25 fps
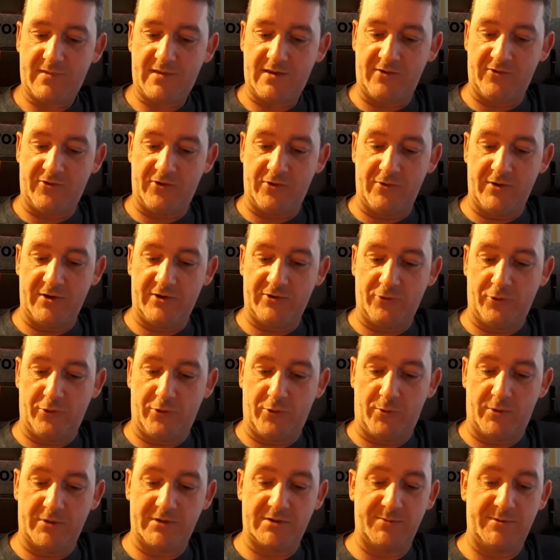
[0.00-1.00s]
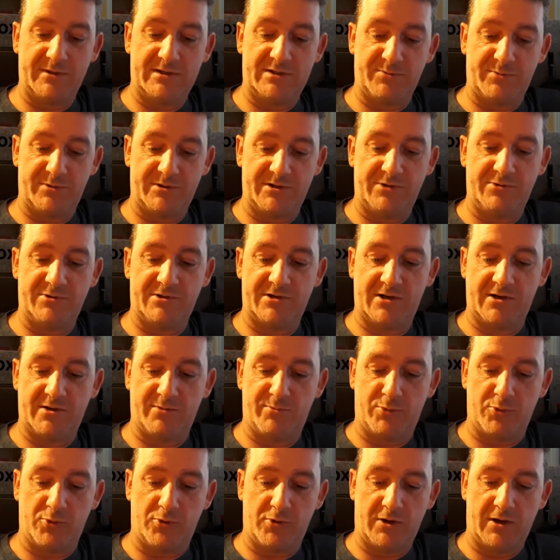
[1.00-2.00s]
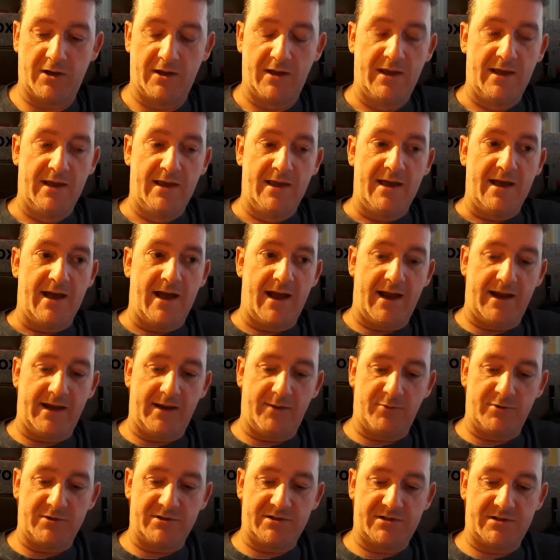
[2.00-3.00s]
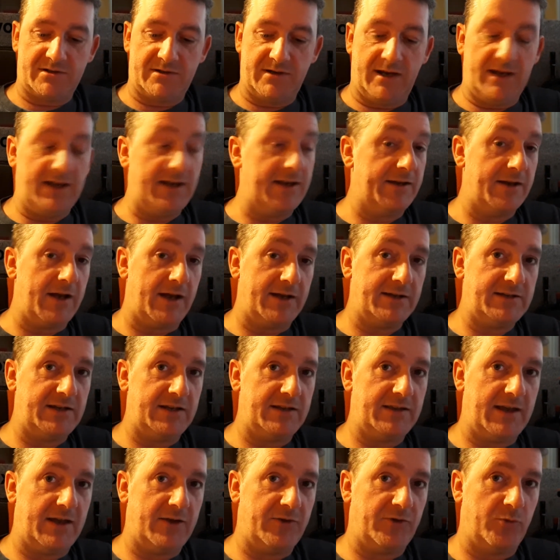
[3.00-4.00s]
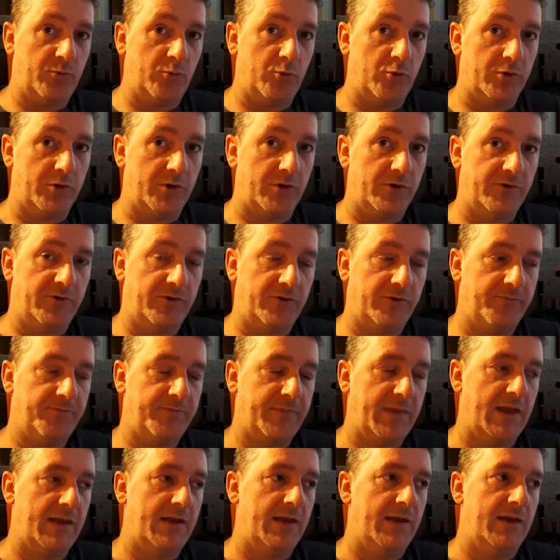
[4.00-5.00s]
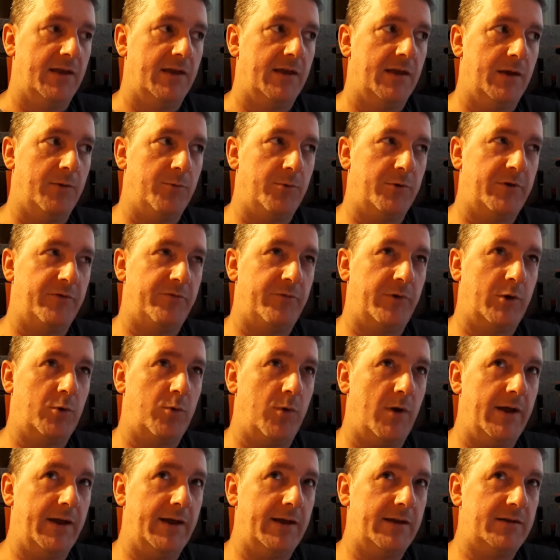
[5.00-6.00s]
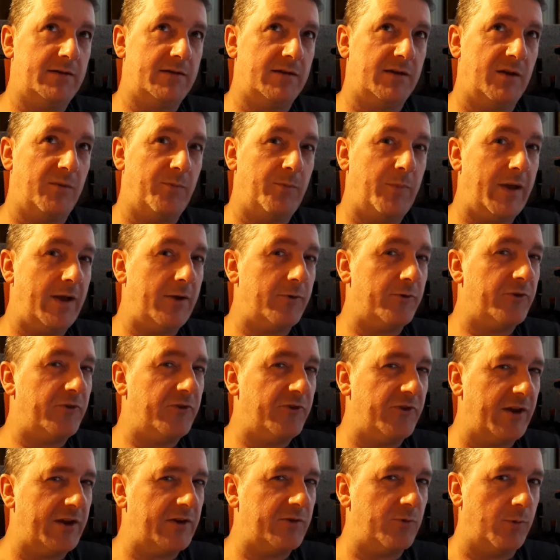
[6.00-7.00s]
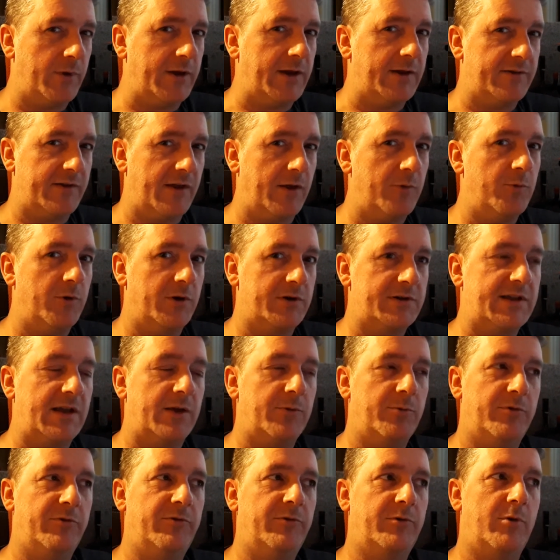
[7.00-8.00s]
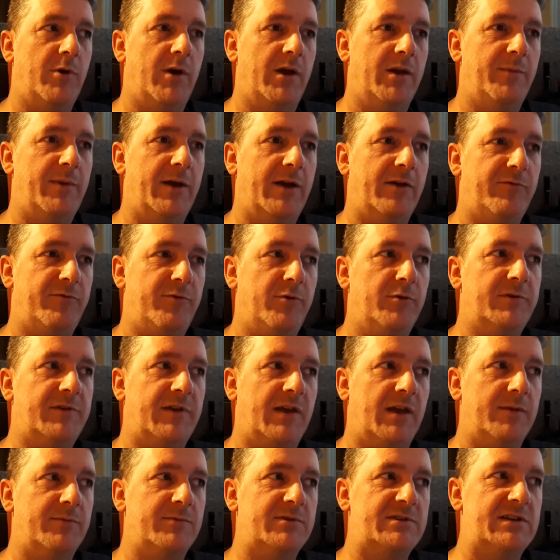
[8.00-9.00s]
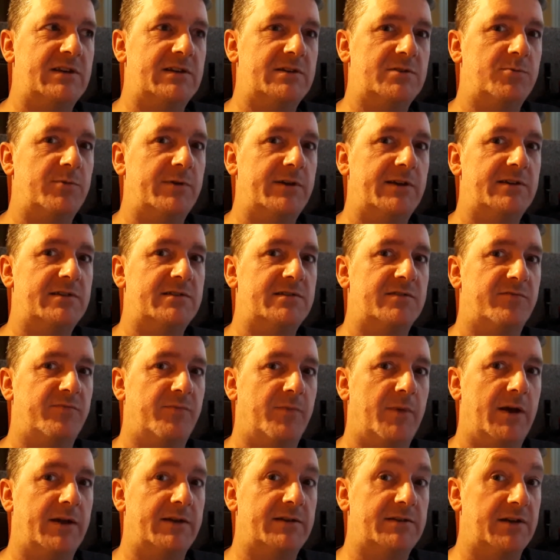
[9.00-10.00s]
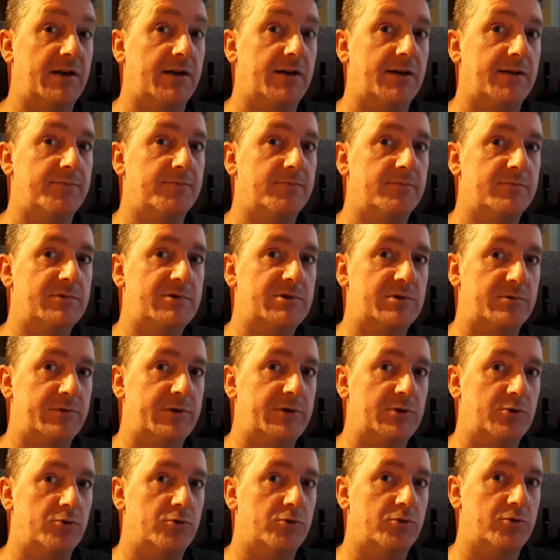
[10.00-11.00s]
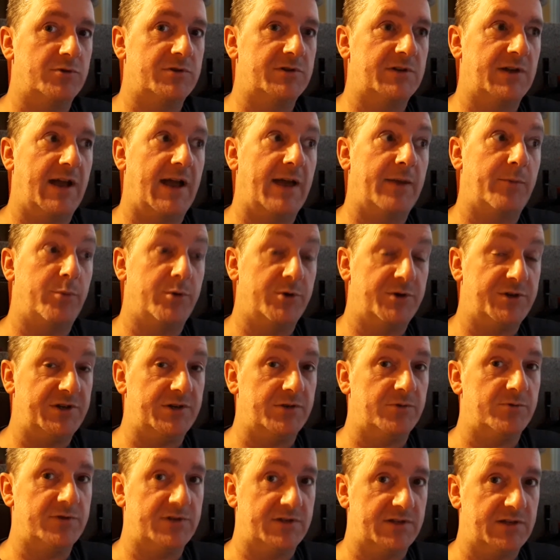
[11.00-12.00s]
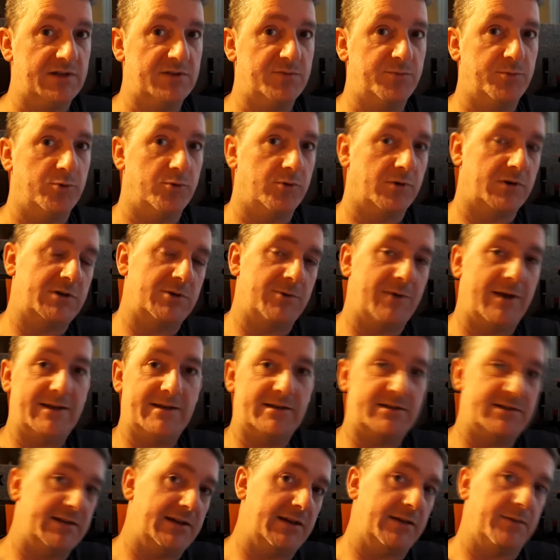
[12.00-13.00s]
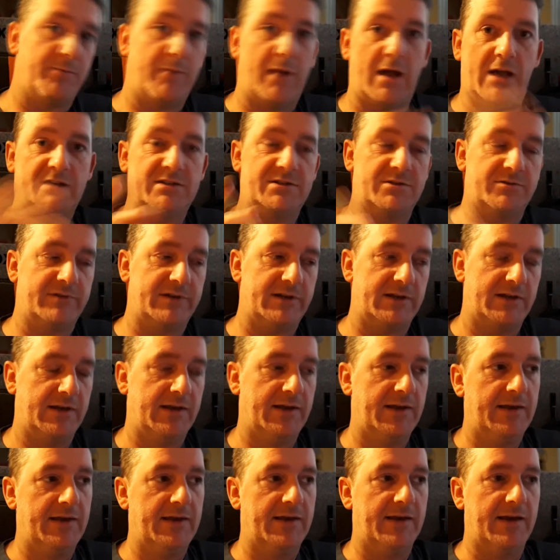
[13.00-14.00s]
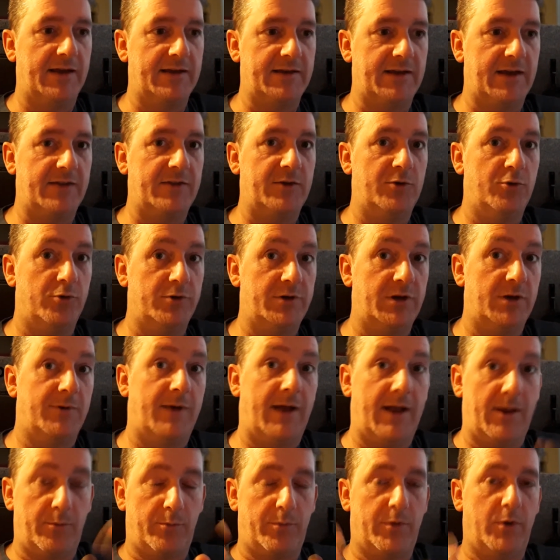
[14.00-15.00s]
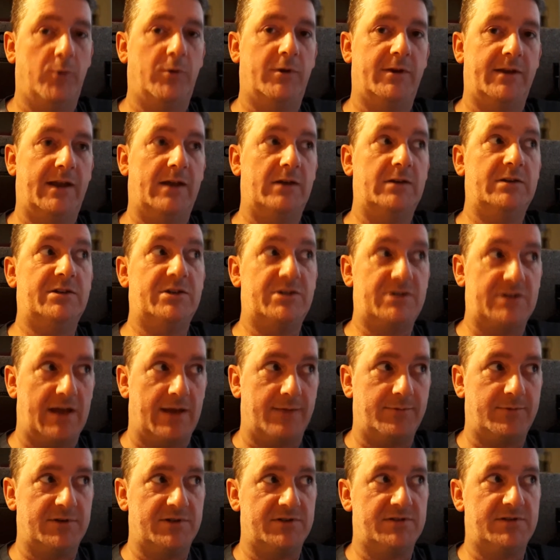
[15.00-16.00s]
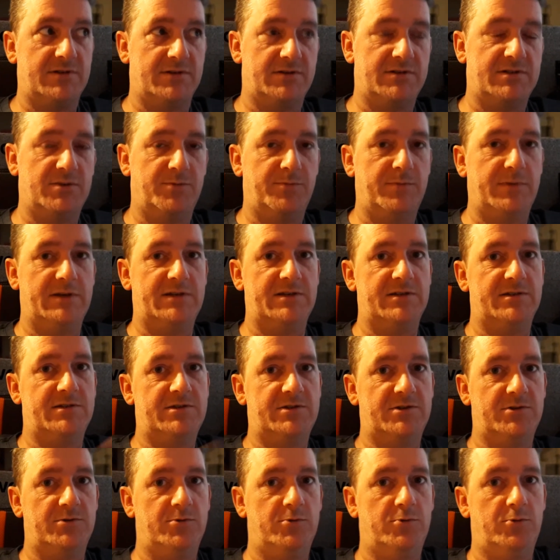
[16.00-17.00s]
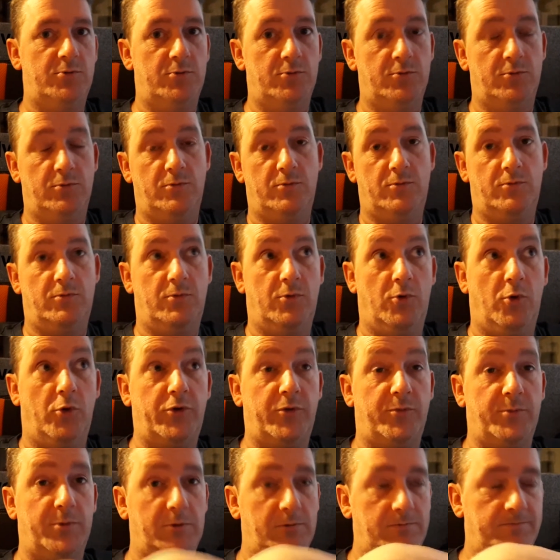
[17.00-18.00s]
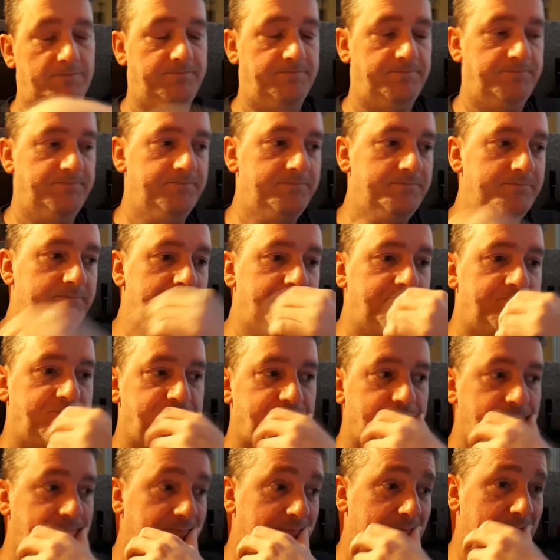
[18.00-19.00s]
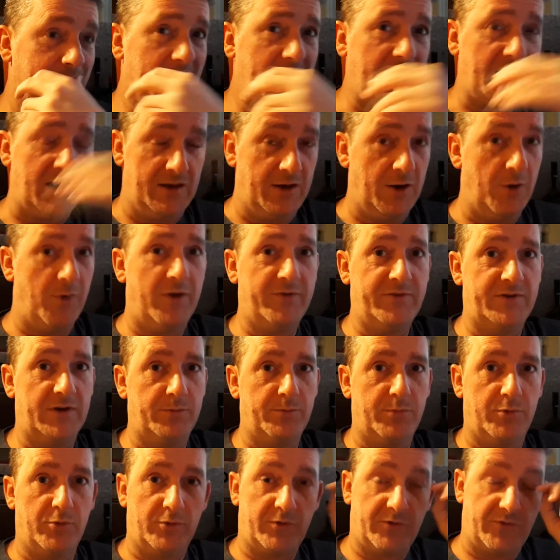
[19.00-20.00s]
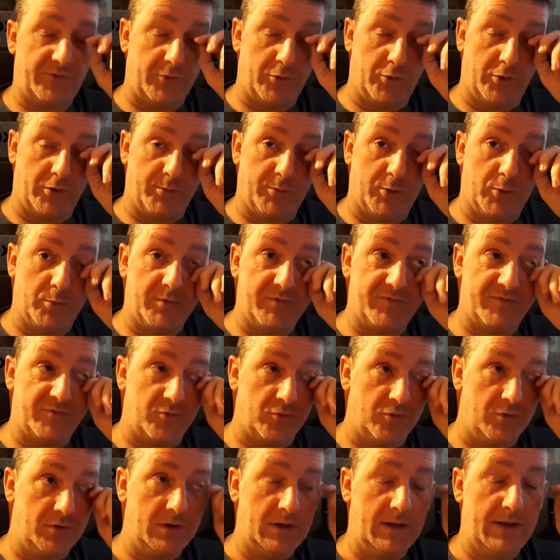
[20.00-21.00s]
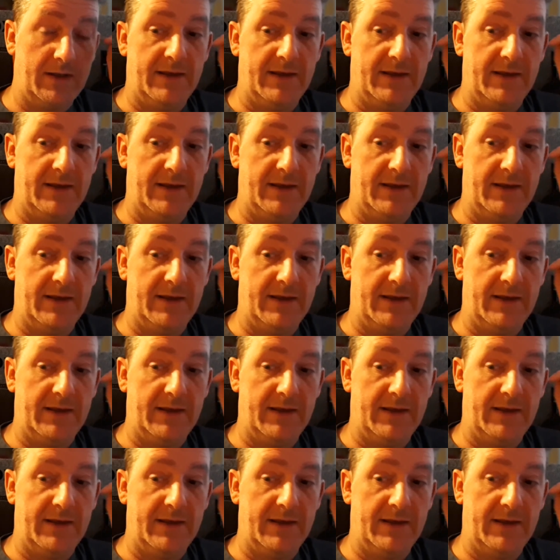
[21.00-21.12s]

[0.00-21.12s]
So this author wanted me to produce her book, and it was nearly 90,000 words. It would have required about 6 weeks. I worked out it would have required about full-time 6 weeks of my time to record and produce this book, to edit it and master it, and get the audio out and broken down into chapters and submitted to Audible. I've done books for Audible before.